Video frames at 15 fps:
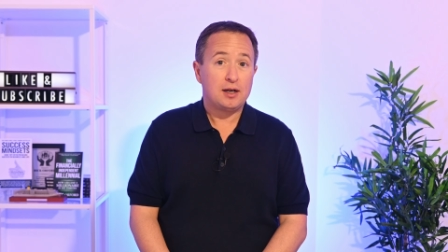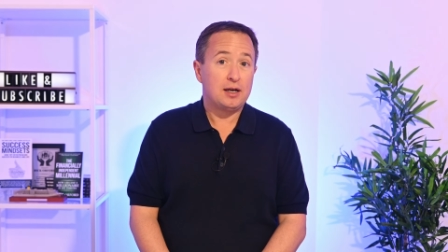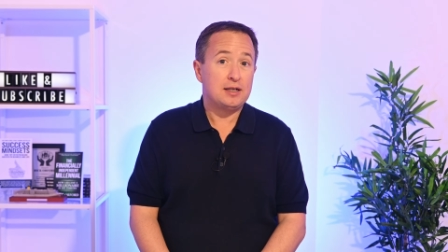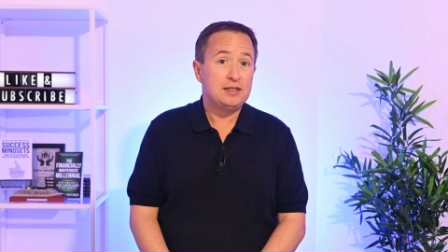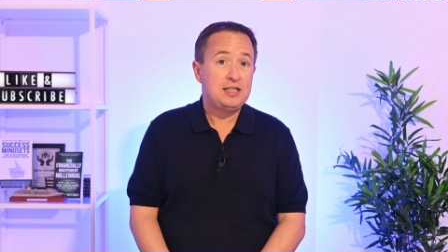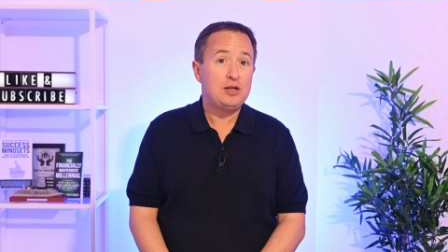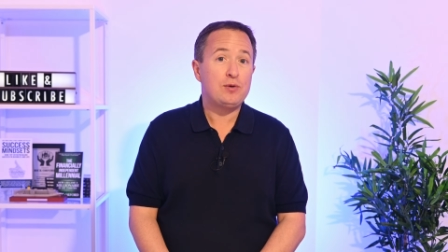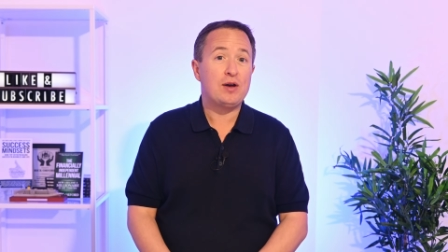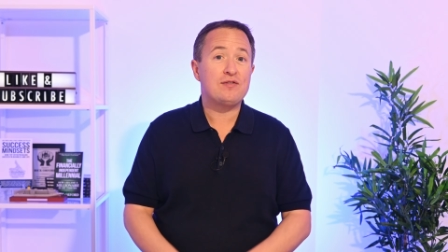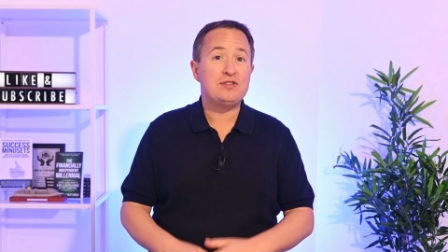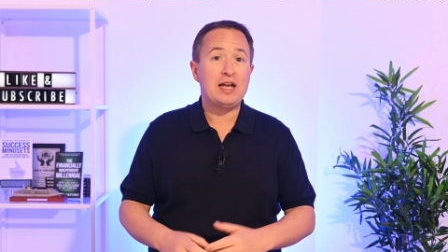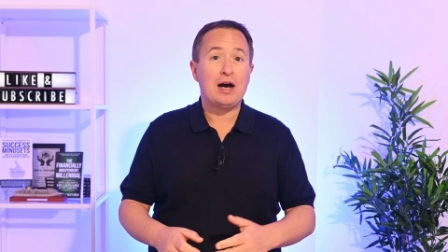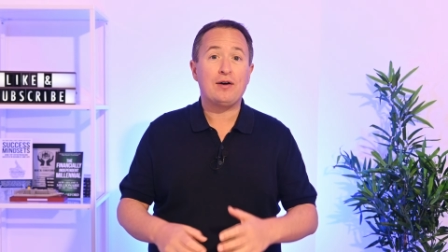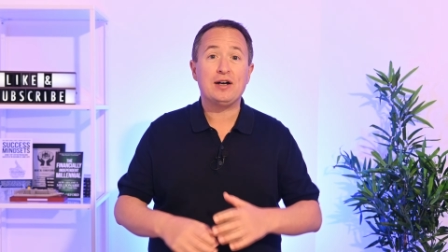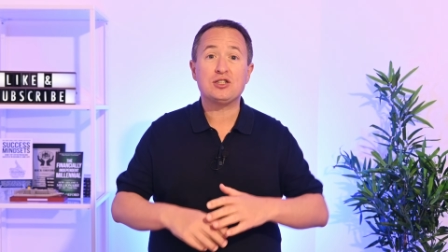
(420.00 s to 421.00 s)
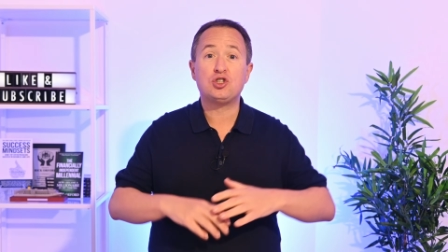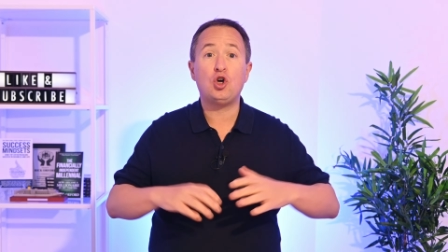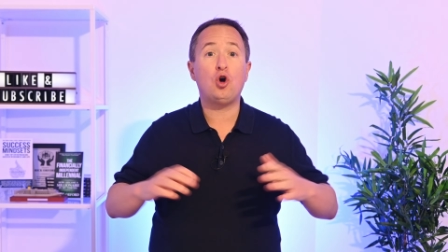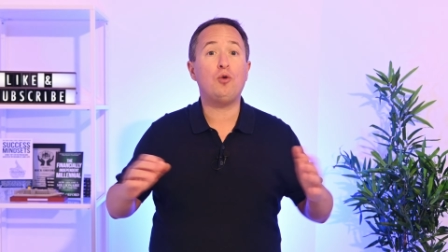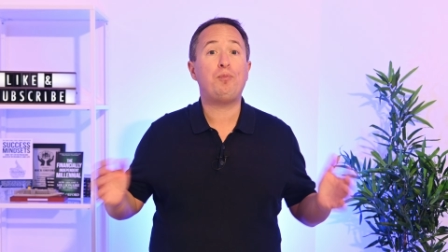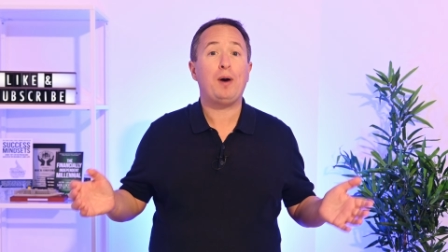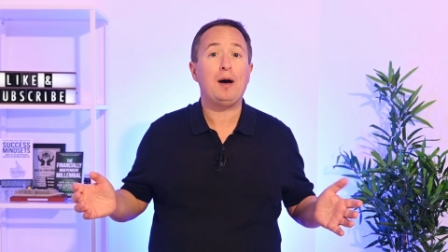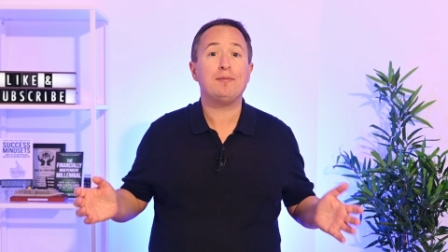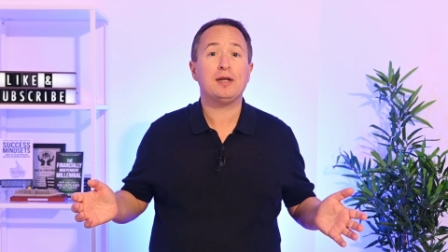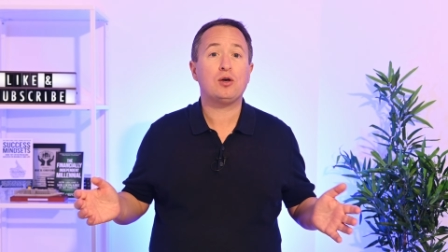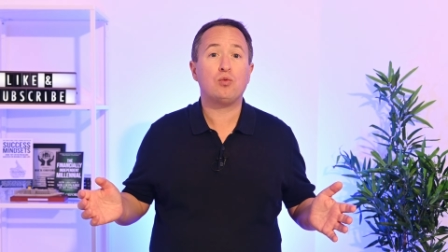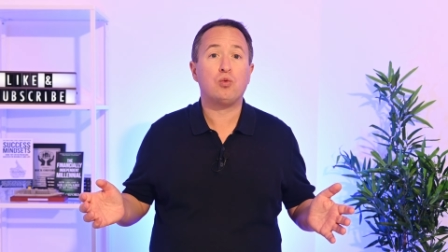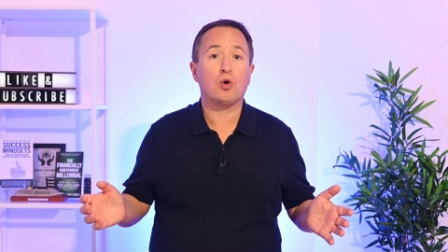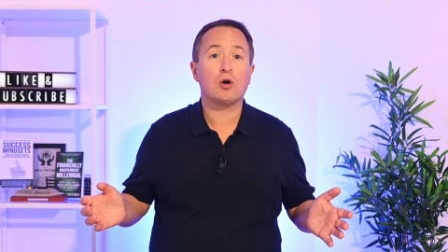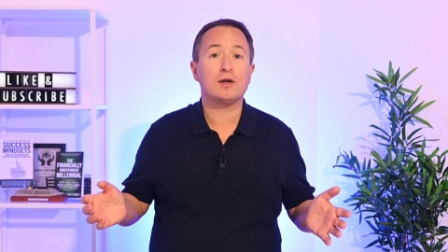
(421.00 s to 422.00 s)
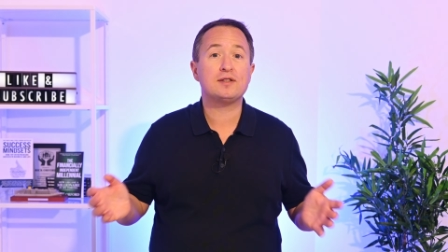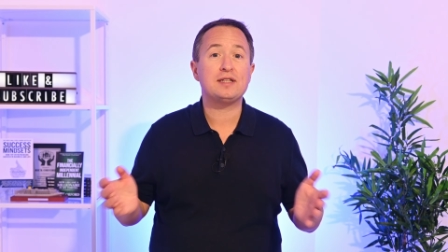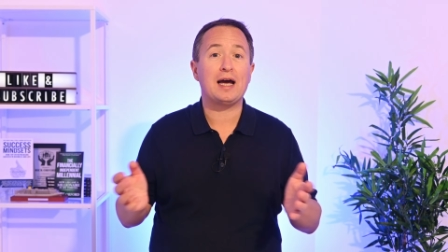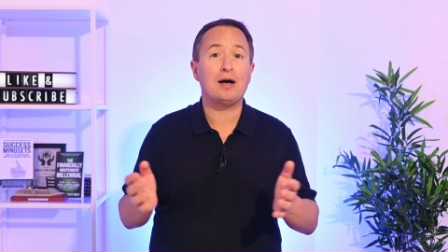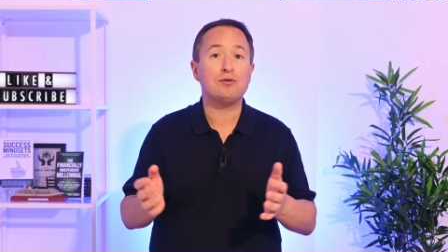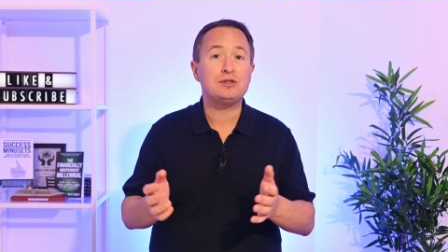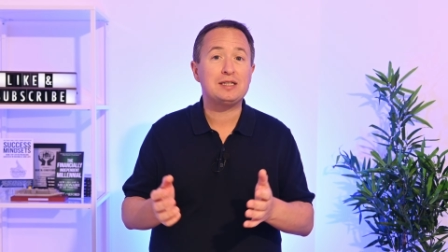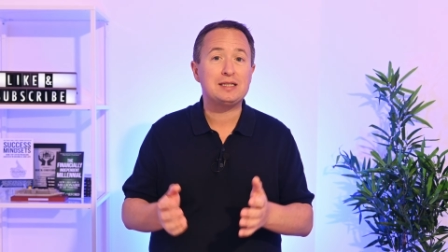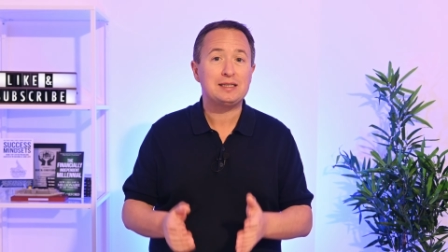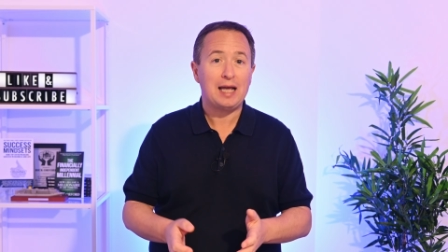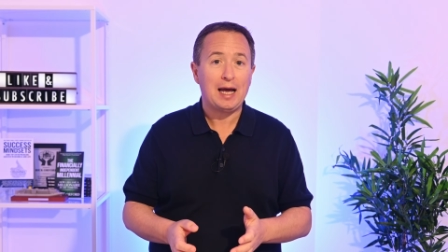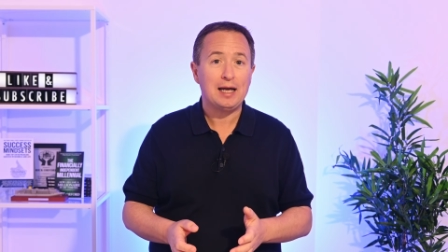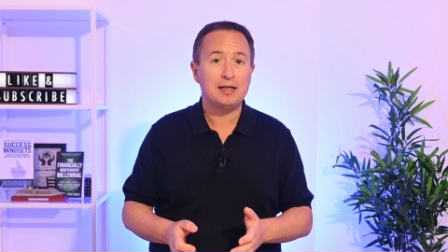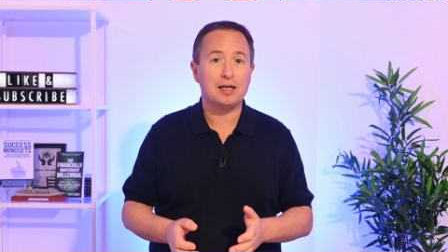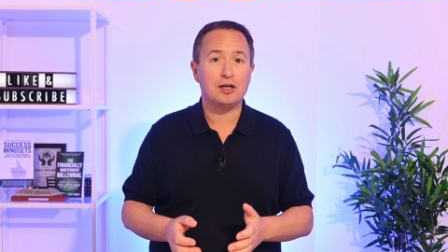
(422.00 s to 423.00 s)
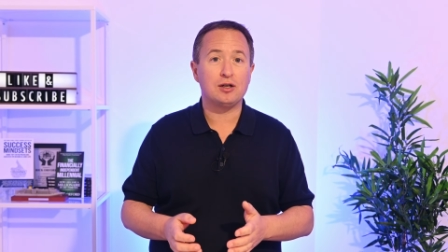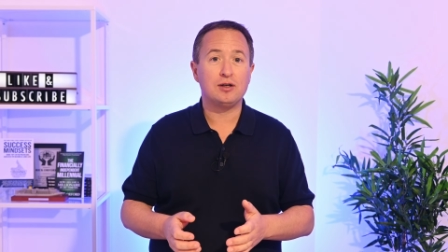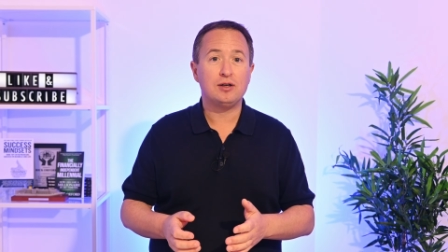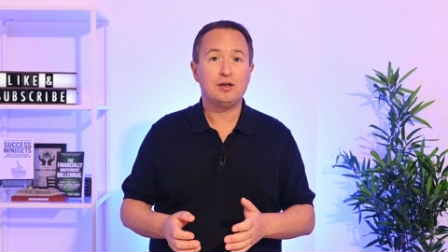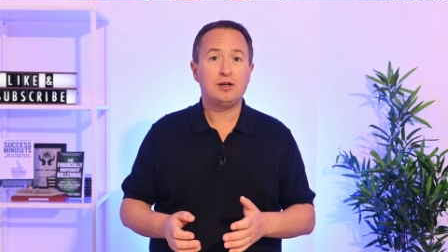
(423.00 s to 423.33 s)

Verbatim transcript: uh, D-Wave now has no public warrants outstanding,